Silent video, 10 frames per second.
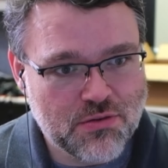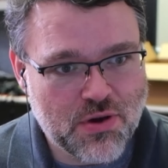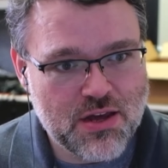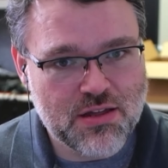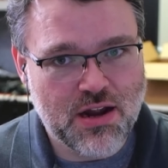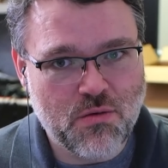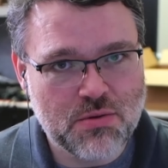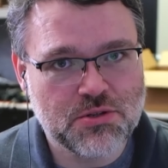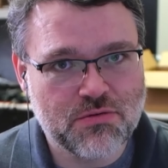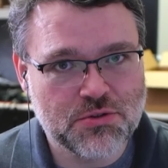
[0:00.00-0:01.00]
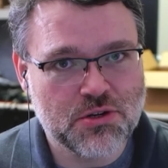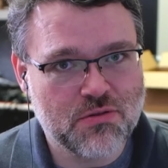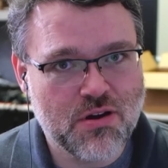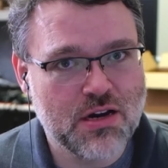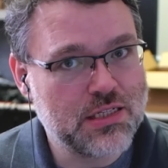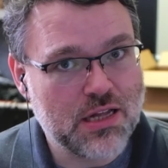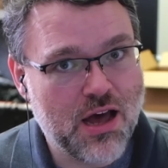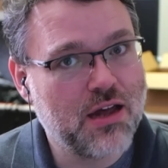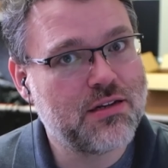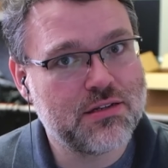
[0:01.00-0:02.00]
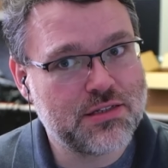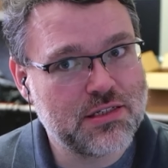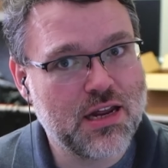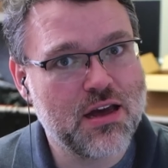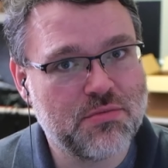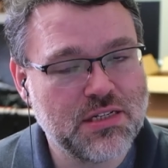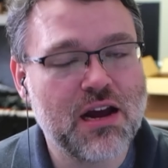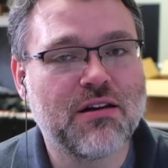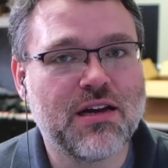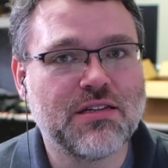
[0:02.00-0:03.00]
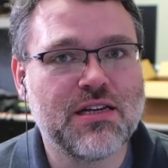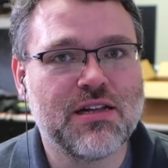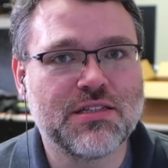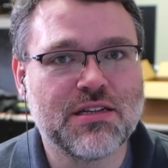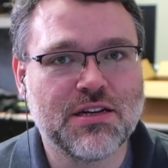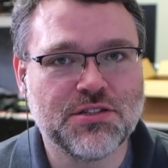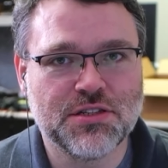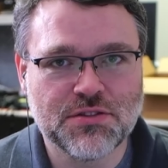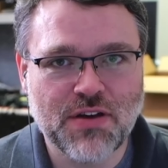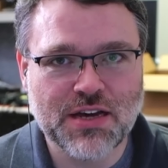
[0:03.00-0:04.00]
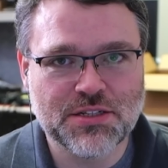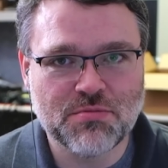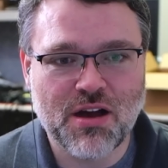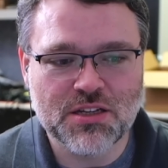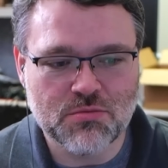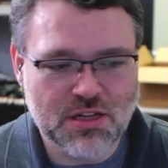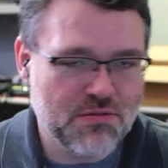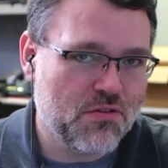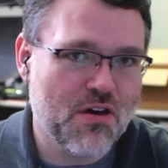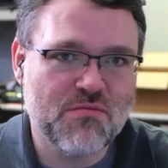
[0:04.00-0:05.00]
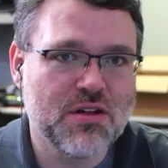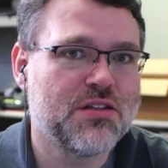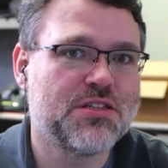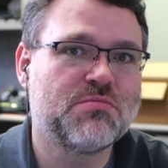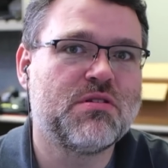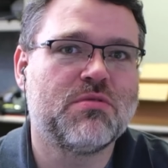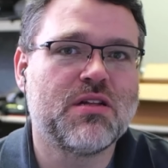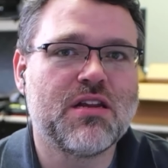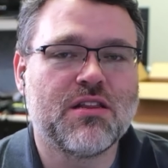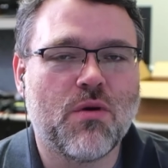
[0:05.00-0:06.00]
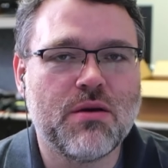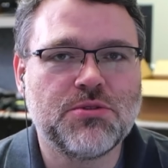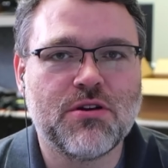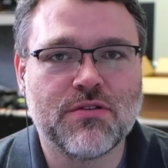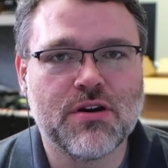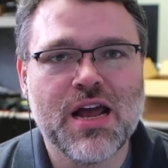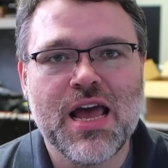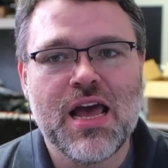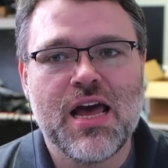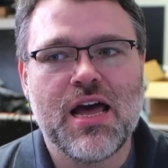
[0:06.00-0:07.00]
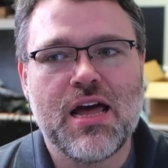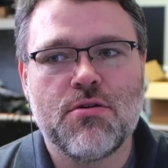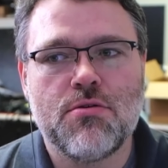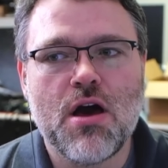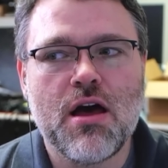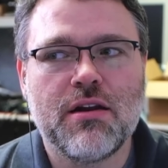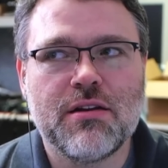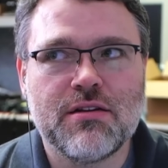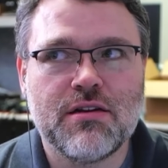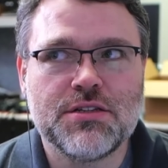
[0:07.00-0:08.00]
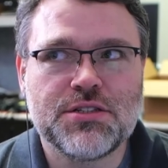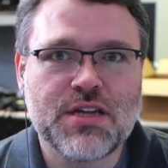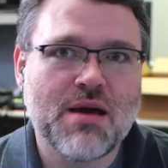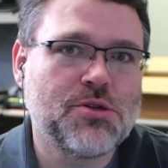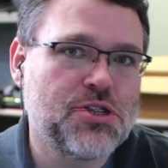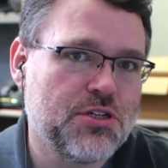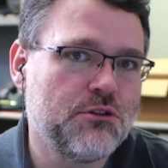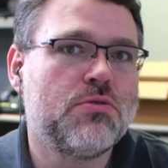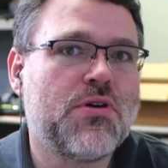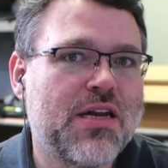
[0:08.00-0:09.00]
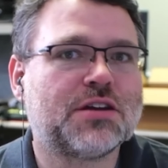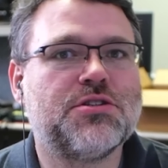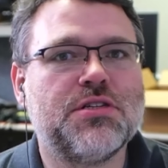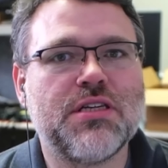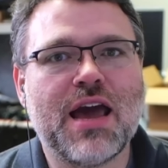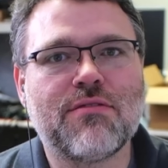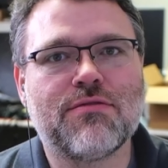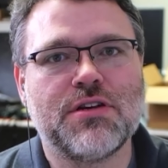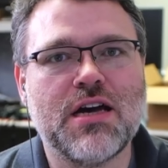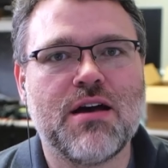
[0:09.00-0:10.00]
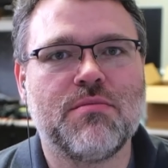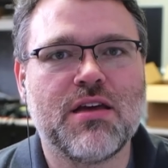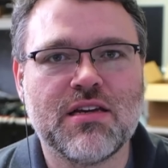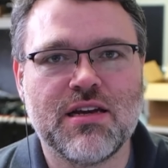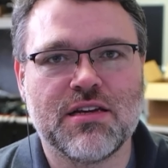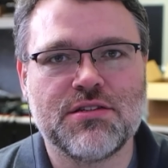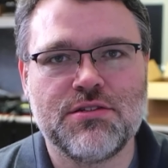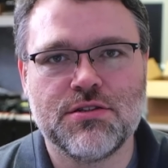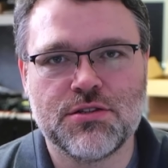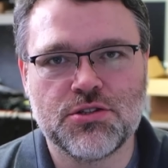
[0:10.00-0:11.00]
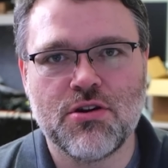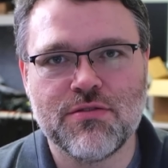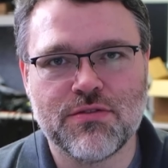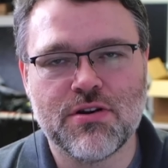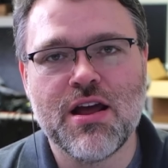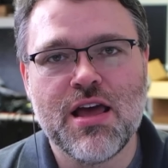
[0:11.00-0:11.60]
the way that a web server is going to run is not setting up and tearing down TLS connections as fast as possible. Even if you have millions of people hitting the web server, uh, they're not establishing new connections every time they connect to the server.